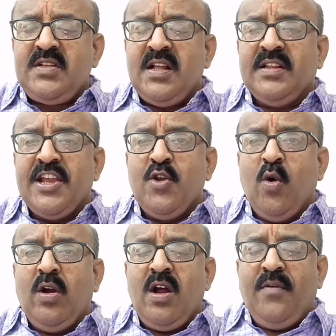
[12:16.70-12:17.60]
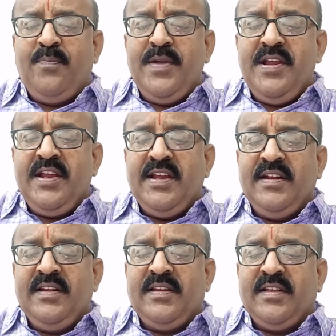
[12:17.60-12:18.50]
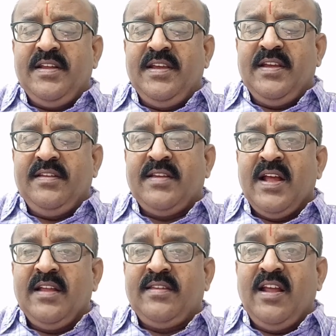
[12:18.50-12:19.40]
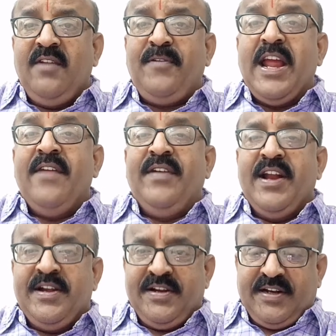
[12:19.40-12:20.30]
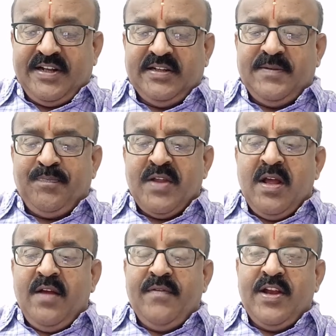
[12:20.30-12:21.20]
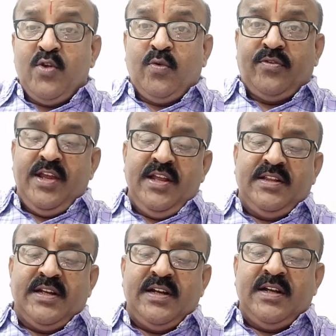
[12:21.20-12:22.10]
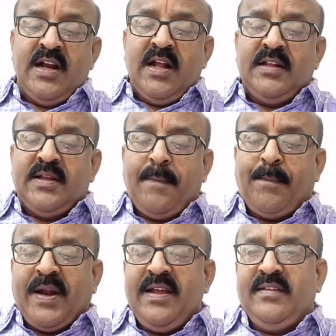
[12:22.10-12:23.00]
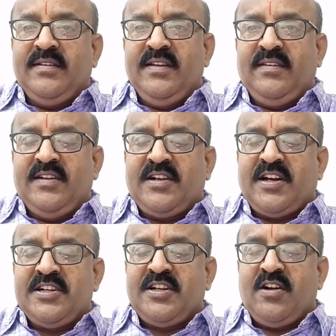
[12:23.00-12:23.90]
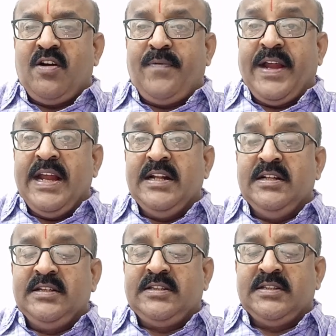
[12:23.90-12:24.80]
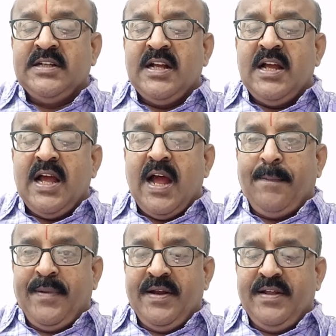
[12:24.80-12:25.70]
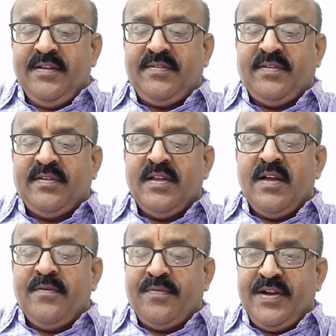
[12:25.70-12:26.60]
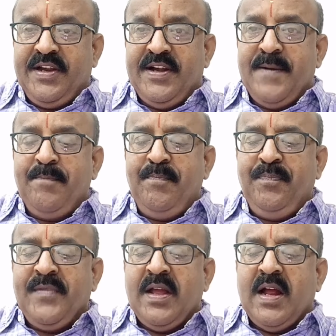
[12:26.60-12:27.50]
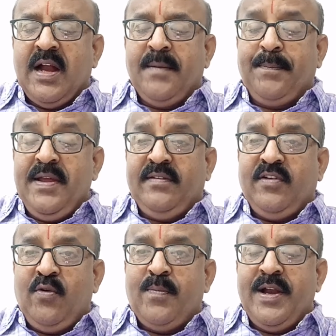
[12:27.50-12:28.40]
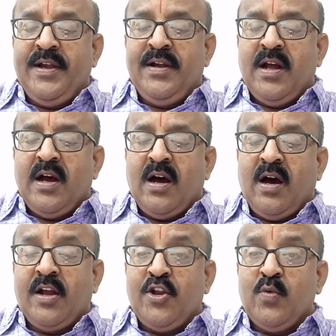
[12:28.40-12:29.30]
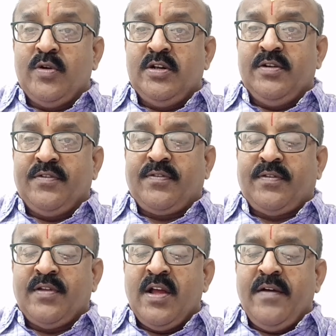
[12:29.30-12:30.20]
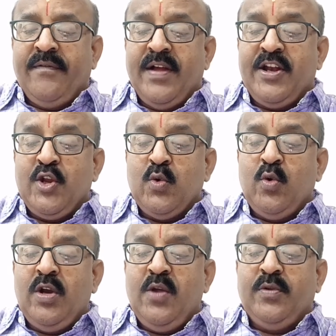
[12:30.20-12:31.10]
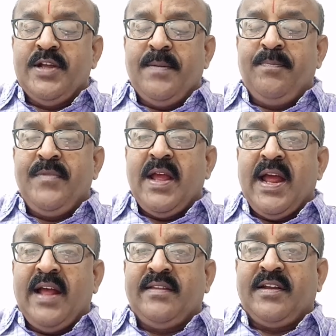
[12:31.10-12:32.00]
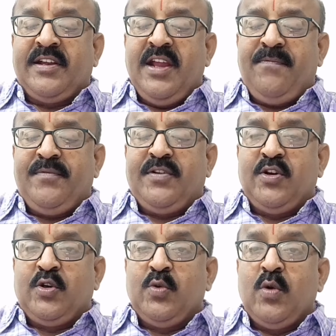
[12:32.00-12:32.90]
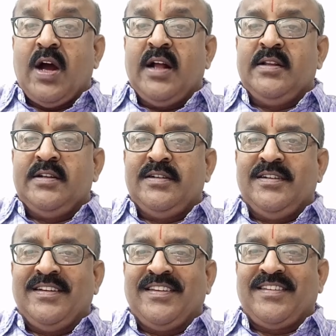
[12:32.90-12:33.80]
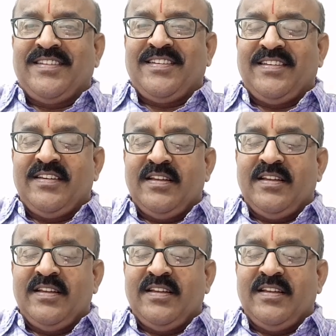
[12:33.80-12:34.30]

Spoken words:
The yoga of being is self-evident when you see that the priceless treasure of health, happiness, freedom, and peace of mind are yours when you live them as a gift to others.